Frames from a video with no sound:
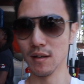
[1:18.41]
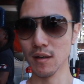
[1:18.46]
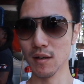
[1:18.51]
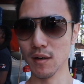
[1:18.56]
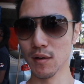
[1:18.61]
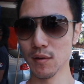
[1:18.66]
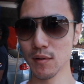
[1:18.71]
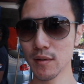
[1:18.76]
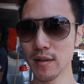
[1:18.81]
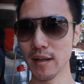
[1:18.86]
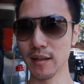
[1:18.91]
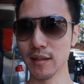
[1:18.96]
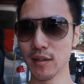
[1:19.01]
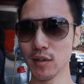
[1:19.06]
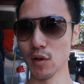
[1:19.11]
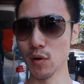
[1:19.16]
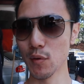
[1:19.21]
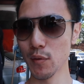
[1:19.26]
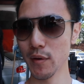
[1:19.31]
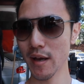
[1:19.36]
Okay,
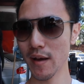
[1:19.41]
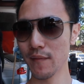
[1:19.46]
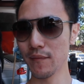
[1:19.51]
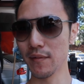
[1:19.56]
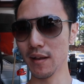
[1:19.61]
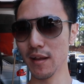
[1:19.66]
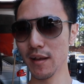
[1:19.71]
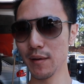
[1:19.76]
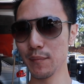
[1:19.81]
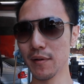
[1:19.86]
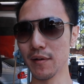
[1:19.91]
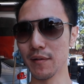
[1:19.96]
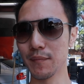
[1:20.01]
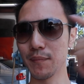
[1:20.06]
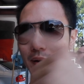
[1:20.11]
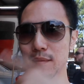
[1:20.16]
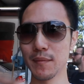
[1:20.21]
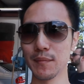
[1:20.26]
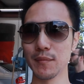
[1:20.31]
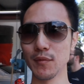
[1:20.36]
so we have a little bit of
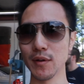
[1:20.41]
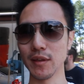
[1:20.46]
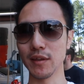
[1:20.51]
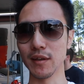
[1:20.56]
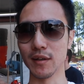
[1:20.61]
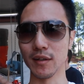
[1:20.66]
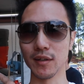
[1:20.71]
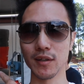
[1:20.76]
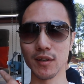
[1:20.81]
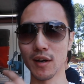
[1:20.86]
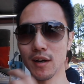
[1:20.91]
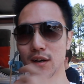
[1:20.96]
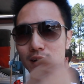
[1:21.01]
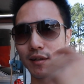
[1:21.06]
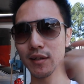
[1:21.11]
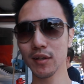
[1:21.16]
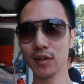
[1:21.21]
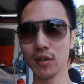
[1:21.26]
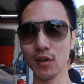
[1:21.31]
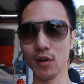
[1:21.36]
problem with the exhaust.
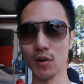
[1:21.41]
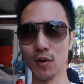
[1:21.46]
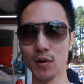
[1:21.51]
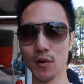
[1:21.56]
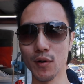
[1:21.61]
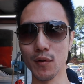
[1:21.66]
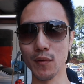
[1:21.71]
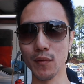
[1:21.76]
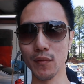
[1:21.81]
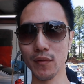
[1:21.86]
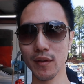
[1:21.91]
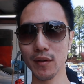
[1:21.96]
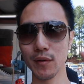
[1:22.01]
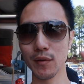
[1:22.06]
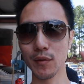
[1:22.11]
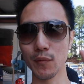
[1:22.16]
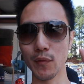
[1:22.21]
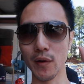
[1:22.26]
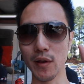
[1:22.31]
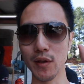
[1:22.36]
So
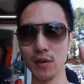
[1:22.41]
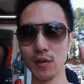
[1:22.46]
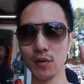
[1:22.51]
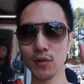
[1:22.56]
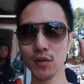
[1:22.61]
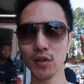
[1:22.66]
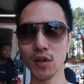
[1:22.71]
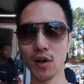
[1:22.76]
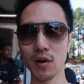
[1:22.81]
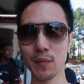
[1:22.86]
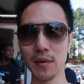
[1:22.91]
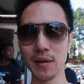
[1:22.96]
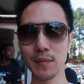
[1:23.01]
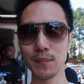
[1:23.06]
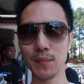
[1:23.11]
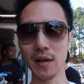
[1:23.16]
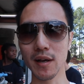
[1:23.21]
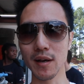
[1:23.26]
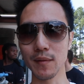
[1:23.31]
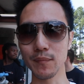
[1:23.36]
when you saw me
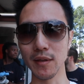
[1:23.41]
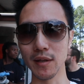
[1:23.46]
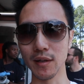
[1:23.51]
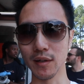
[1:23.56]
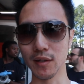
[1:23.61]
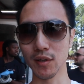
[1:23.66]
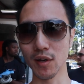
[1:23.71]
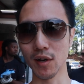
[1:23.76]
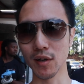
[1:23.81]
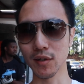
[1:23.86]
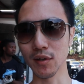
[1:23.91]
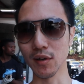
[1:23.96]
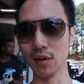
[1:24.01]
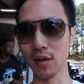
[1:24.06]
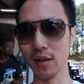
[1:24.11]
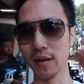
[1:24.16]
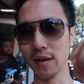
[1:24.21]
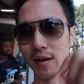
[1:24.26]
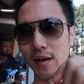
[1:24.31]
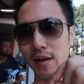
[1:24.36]
pick up the exhaust
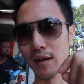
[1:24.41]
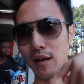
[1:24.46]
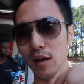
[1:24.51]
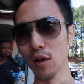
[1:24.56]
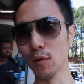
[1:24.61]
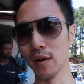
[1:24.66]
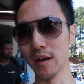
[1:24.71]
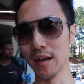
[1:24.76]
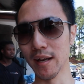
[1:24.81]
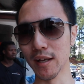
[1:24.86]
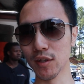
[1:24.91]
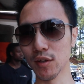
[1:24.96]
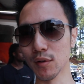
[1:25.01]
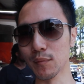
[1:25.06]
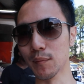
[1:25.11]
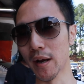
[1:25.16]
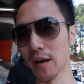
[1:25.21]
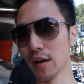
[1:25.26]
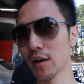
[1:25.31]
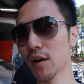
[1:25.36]
earlier and loading it to
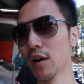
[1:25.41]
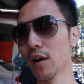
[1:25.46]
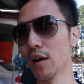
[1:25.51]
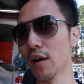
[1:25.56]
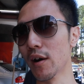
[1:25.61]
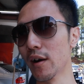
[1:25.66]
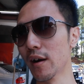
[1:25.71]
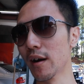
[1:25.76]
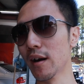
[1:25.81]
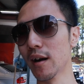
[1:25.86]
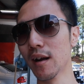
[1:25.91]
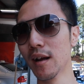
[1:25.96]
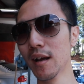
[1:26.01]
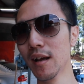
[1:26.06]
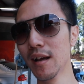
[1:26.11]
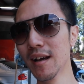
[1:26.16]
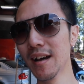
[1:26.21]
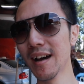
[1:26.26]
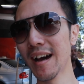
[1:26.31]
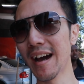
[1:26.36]
my car,
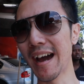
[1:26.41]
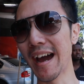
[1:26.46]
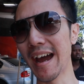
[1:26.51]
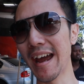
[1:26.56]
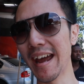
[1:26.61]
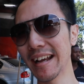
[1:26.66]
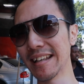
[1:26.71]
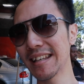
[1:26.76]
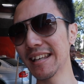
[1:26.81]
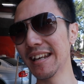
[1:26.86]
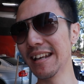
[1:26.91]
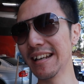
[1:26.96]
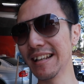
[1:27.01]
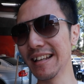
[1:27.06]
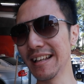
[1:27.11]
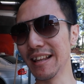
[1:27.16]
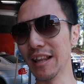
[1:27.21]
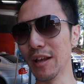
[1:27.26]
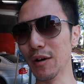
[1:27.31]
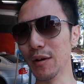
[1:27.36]
I
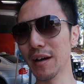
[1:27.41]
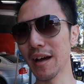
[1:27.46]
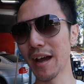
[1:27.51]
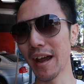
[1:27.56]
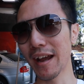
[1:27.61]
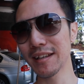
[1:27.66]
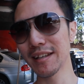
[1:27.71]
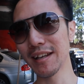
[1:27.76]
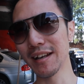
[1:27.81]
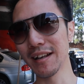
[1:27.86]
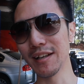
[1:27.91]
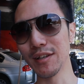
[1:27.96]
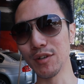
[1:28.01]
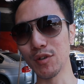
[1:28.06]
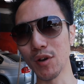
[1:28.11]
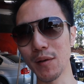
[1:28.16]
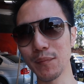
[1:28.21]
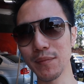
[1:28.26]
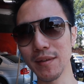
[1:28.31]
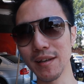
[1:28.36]
accidentally
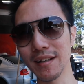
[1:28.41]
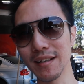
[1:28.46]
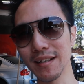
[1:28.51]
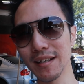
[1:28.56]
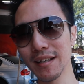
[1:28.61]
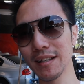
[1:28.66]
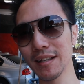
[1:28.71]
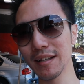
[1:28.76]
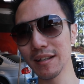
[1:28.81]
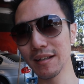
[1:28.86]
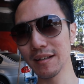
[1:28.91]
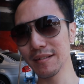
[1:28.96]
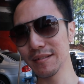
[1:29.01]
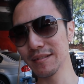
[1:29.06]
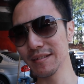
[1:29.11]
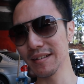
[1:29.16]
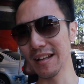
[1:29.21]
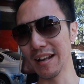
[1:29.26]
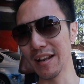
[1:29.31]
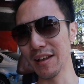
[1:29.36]
dropped it
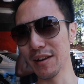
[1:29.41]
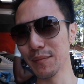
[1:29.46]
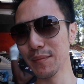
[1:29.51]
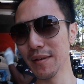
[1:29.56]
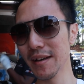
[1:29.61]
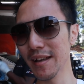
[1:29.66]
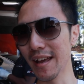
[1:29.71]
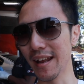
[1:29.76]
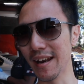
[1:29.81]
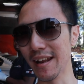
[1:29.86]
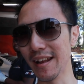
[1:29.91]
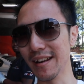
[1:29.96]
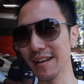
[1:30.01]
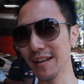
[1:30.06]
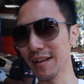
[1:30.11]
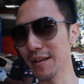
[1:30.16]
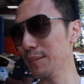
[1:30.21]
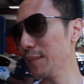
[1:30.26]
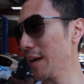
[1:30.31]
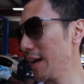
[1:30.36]
a little bit, and then
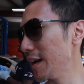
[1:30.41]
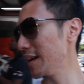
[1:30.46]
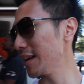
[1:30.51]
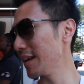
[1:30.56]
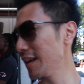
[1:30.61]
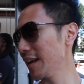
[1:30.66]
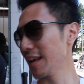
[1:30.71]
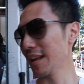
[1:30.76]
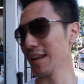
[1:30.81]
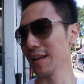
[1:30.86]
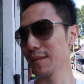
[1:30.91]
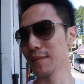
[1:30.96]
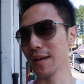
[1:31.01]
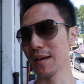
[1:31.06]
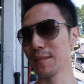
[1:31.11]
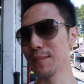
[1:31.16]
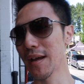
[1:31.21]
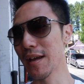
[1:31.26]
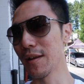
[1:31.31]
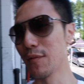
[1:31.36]
it
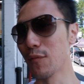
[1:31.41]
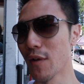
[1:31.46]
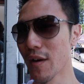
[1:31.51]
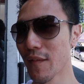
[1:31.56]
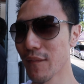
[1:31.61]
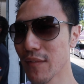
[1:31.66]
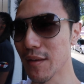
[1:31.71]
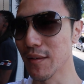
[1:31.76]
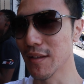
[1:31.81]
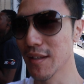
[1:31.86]
made one of the